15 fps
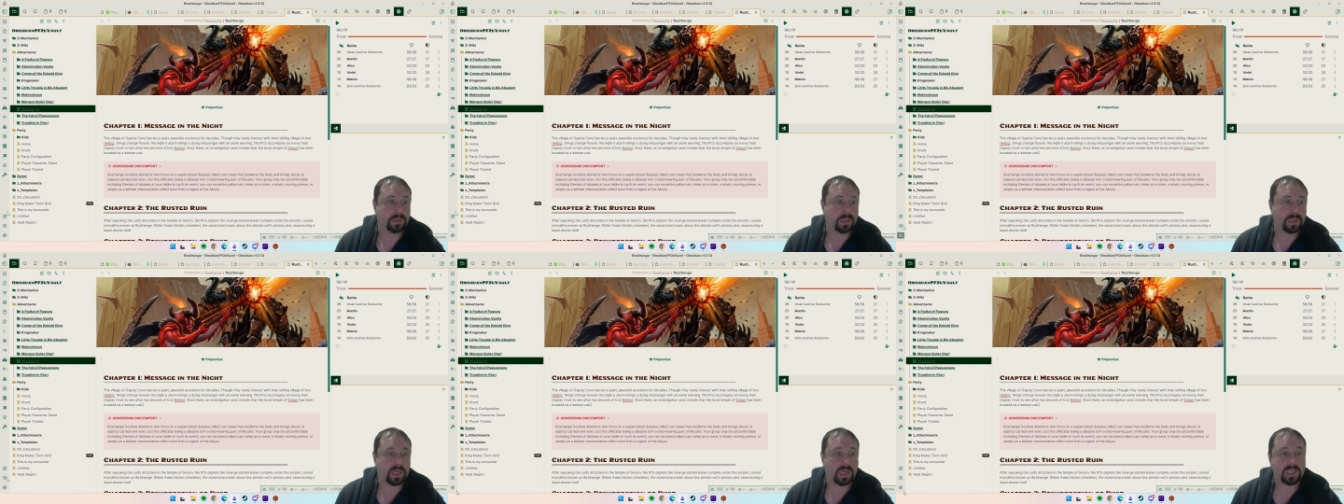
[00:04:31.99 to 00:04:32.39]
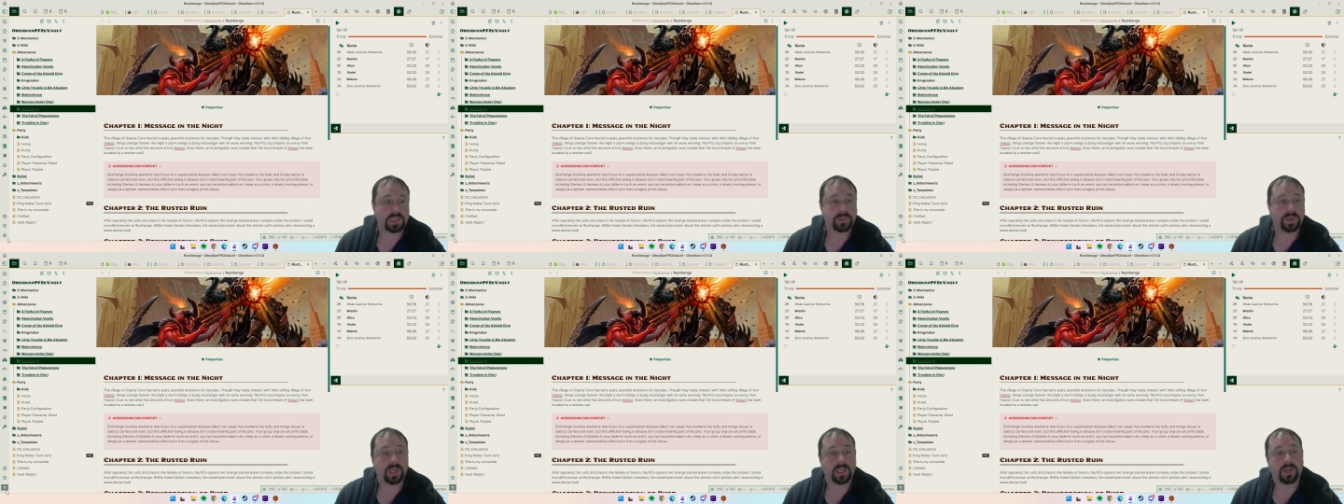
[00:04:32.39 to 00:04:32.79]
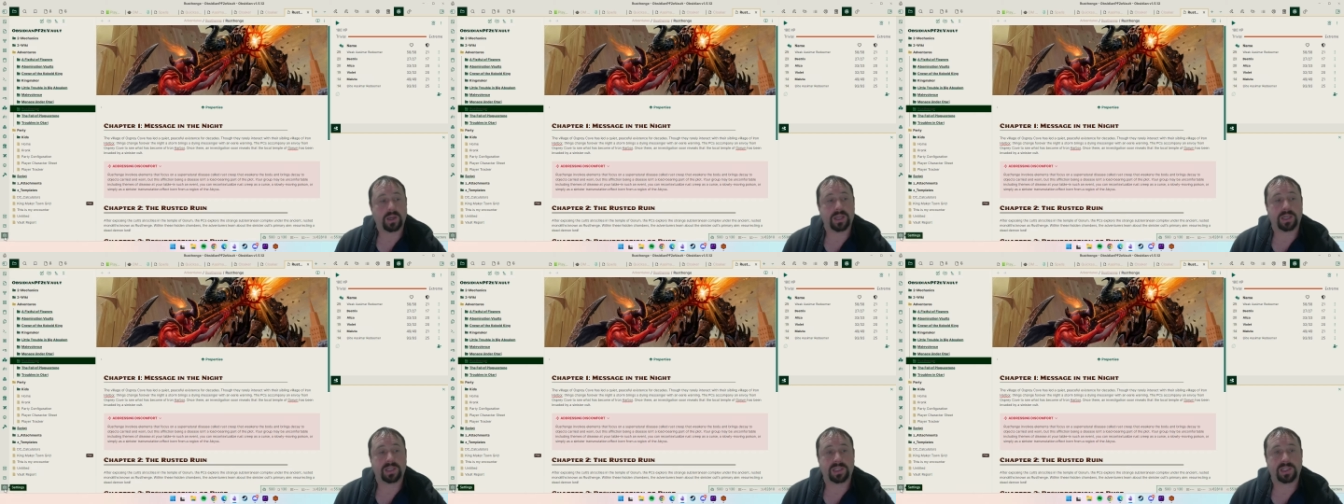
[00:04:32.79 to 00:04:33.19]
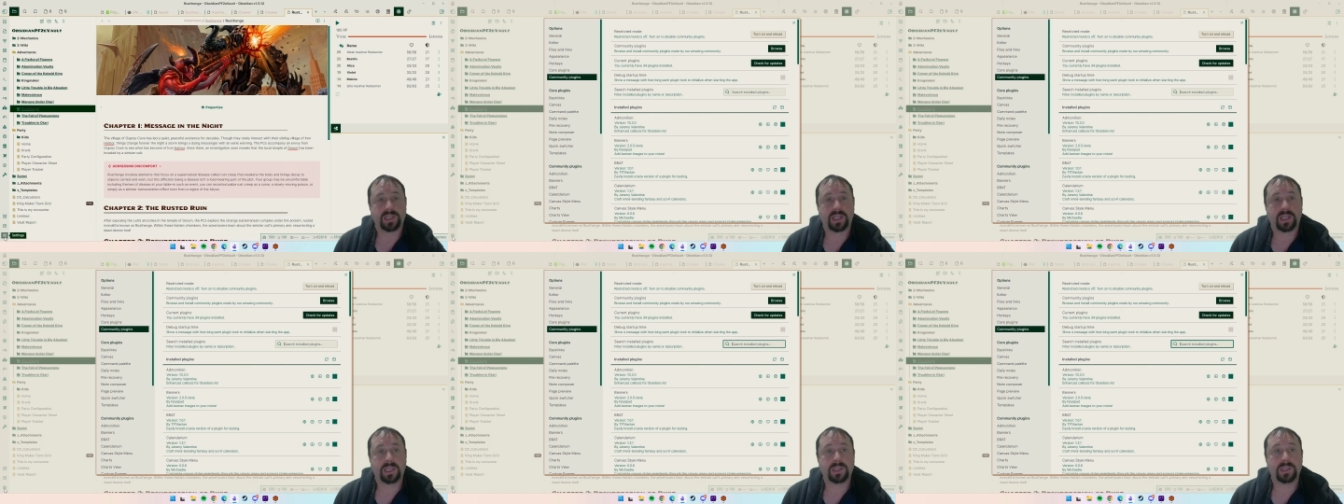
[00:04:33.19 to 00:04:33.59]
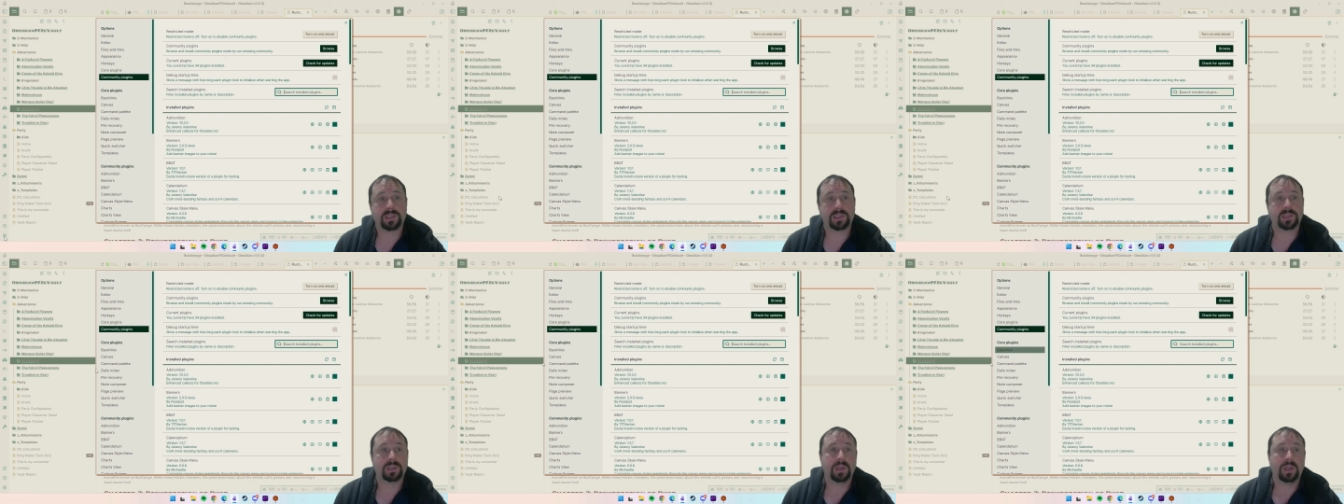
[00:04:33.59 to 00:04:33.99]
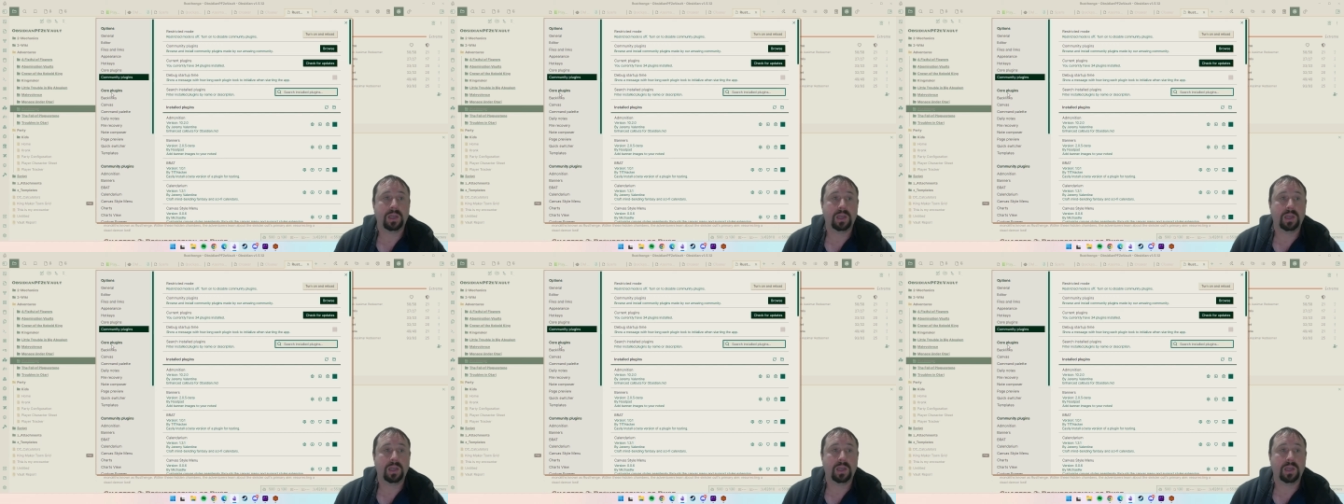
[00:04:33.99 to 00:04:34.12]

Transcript: Okay, so we're going to go down to settings.